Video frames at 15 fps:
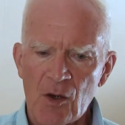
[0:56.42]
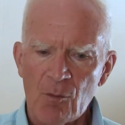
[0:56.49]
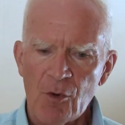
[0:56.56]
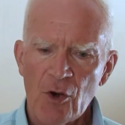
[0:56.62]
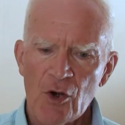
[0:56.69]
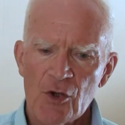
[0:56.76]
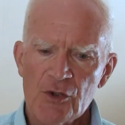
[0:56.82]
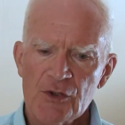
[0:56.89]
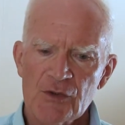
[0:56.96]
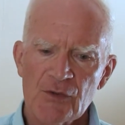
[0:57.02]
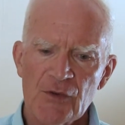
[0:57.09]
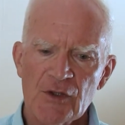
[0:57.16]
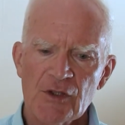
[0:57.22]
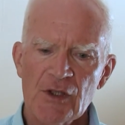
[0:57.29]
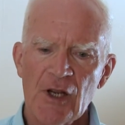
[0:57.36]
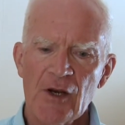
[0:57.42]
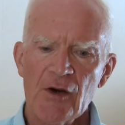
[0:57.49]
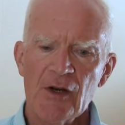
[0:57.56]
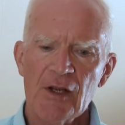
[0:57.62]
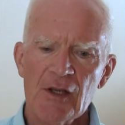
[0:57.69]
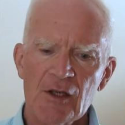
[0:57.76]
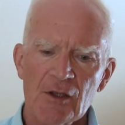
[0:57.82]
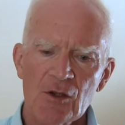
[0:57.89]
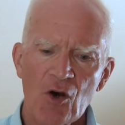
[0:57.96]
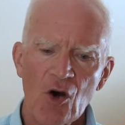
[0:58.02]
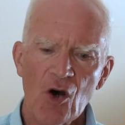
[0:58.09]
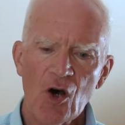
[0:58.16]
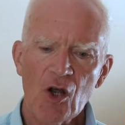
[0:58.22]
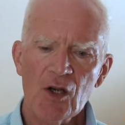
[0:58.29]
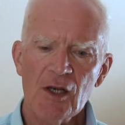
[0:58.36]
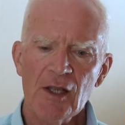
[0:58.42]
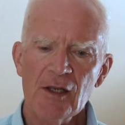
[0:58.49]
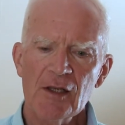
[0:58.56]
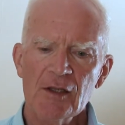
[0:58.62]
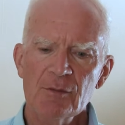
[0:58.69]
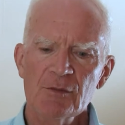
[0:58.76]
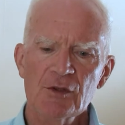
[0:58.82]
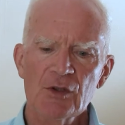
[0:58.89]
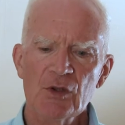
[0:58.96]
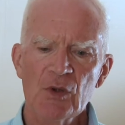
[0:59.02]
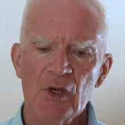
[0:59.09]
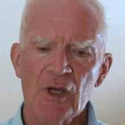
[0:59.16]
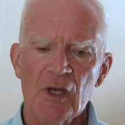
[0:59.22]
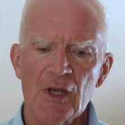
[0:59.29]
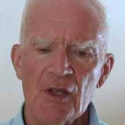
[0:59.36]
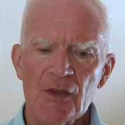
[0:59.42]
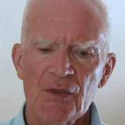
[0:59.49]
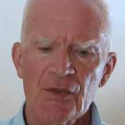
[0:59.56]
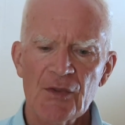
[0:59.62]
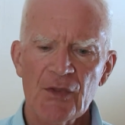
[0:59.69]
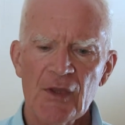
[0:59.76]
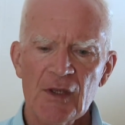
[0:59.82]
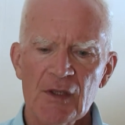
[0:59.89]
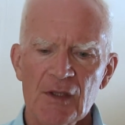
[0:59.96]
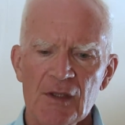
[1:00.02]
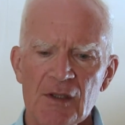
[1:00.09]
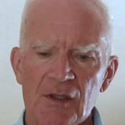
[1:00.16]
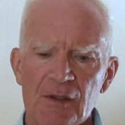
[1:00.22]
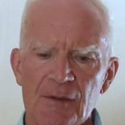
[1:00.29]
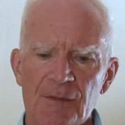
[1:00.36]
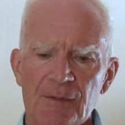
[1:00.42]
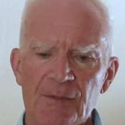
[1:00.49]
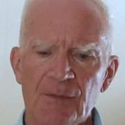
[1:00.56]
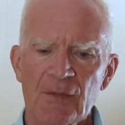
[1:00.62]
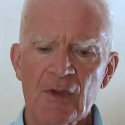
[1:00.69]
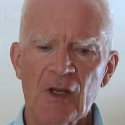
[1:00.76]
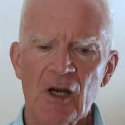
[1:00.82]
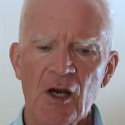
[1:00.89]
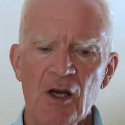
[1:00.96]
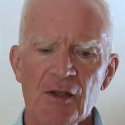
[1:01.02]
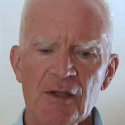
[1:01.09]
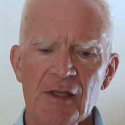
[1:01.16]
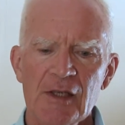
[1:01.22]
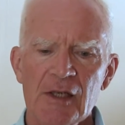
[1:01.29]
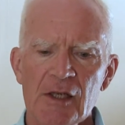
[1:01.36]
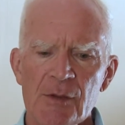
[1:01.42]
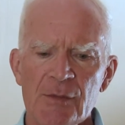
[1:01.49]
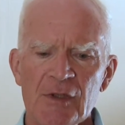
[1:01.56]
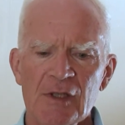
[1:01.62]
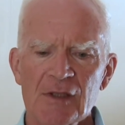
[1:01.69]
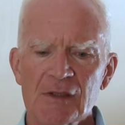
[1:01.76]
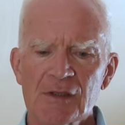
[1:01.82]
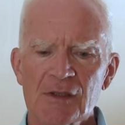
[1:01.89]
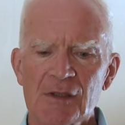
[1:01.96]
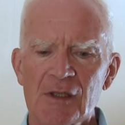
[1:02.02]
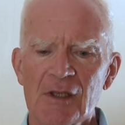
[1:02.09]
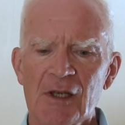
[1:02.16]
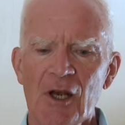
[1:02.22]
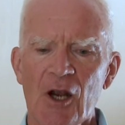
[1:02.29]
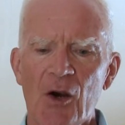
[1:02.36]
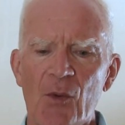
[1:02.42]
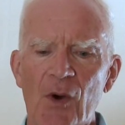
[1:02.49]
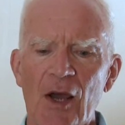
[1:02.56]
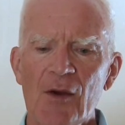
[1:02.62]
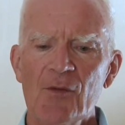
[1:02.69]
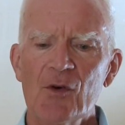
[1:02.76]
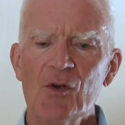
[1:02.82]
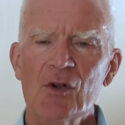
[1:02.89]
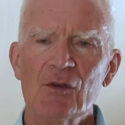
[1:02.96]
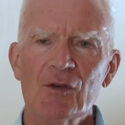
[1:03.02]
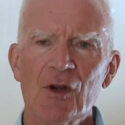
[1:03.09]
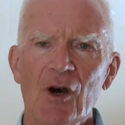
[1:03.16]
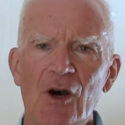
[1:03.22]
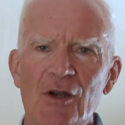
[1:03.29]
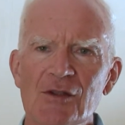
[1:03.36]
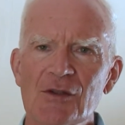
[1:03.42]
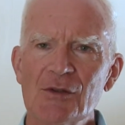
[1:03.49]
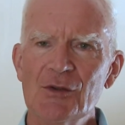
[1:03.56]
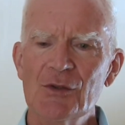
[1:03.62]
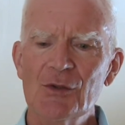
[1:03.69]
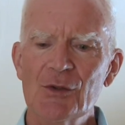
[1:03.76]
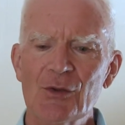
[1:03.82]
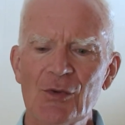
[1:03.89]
Paul's visionary call led him to think on the imminent arrival of God's new